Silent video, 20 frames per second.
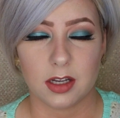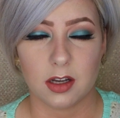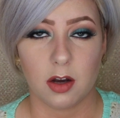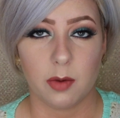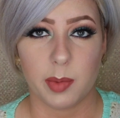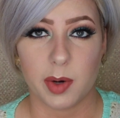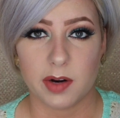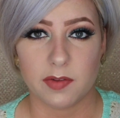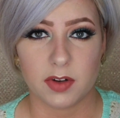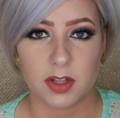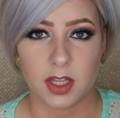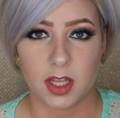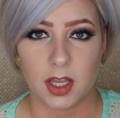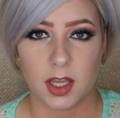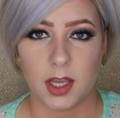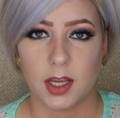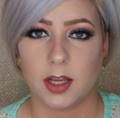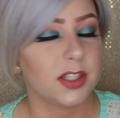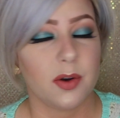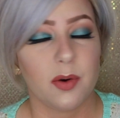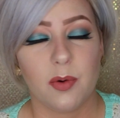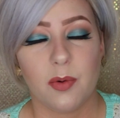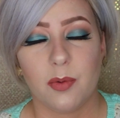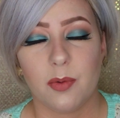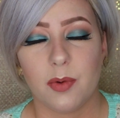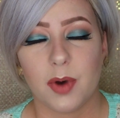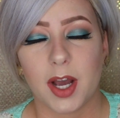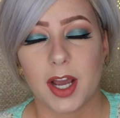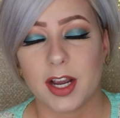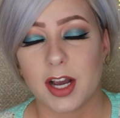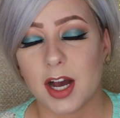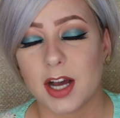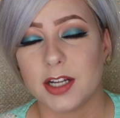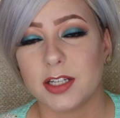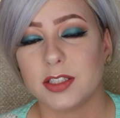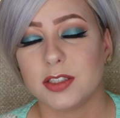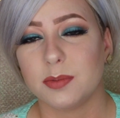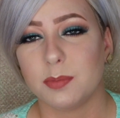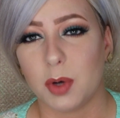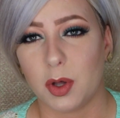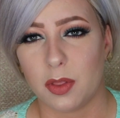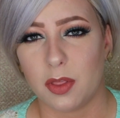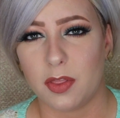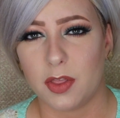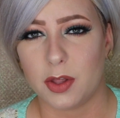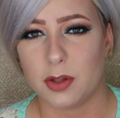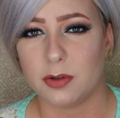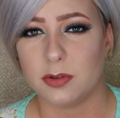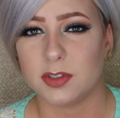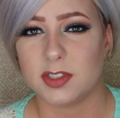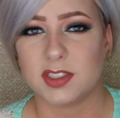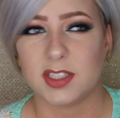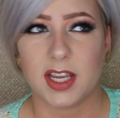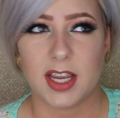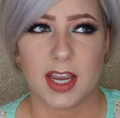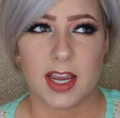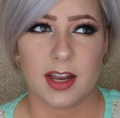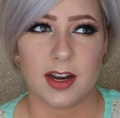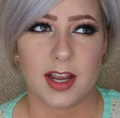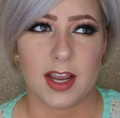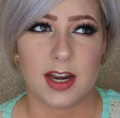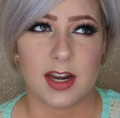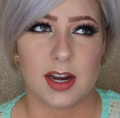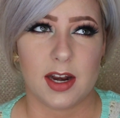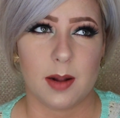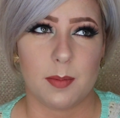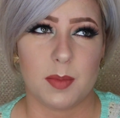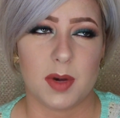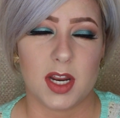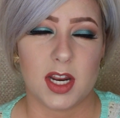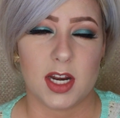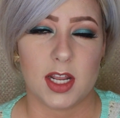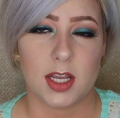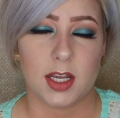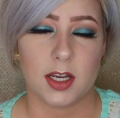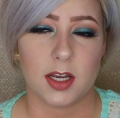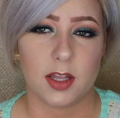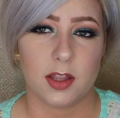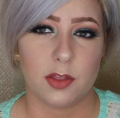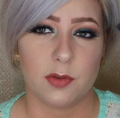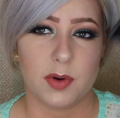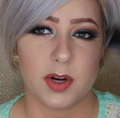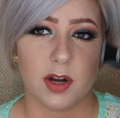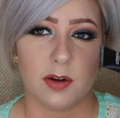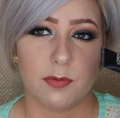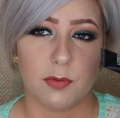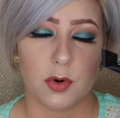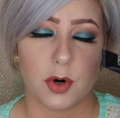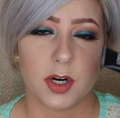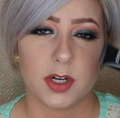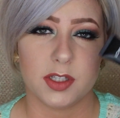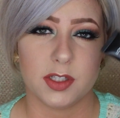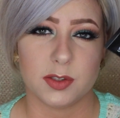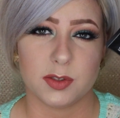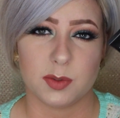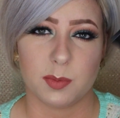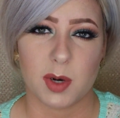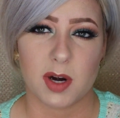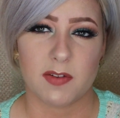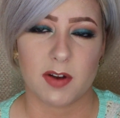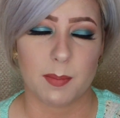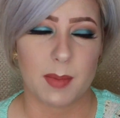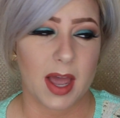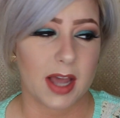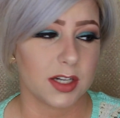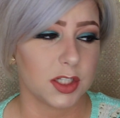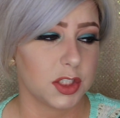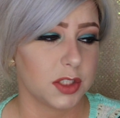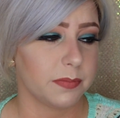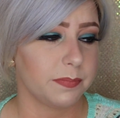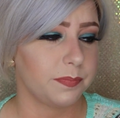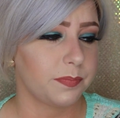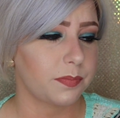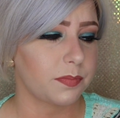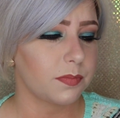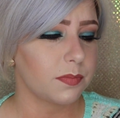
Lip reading: open everything. So I got both of those and I ended up needing 304. This is a perfect match.